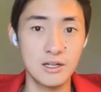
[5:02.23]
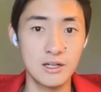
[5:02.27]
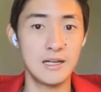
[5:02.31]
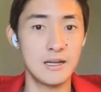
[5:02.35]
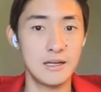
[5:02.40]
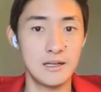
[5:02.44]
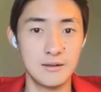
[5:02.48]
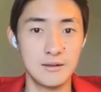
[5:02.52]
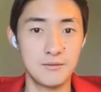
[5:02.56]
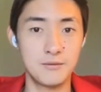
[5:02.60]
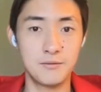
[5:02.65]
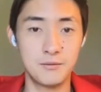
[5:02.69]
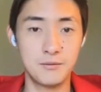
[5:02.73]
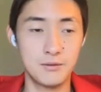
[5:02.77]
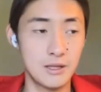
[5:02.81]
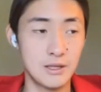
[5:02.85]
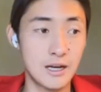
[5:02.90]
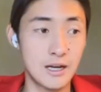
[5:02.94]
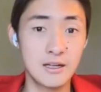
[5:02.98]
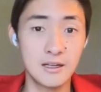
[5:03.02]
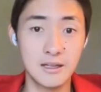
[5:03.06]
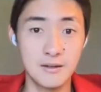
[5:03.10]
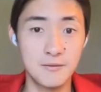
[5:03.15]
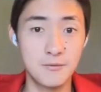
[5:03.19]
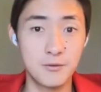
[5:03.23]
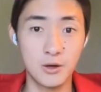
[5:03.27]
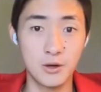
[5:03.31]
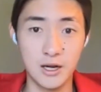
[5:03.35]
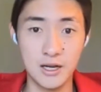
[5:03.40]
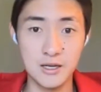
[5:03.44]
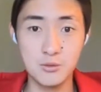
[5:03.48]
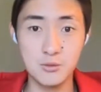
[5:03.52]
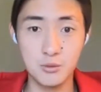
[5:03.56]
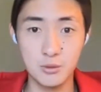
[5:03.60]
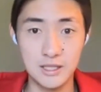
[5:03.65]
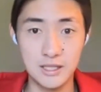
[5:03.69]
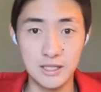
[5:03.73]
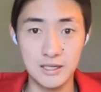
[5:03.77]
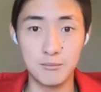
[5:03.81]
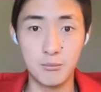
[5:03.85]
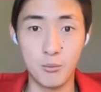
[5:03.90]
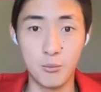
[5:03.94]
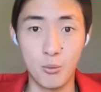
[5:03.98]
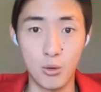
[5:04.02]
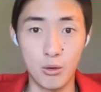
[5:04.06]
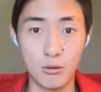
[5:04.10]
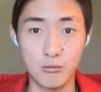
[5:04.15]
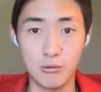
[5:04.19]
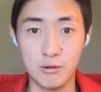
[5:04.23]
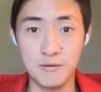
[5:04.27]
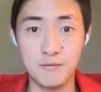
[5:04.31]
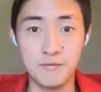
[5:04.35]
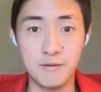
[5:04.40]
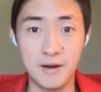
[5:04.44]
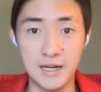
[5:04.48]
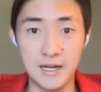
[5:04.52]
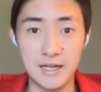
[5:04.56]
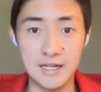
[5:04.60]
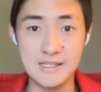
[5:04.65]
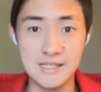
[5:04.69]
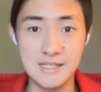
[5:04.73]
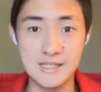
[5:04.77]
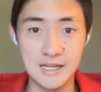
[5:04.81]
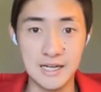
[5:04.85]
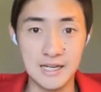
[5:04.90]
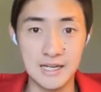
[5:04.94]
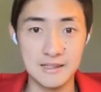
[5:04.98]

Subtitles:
And luckily for us, we did more refinancing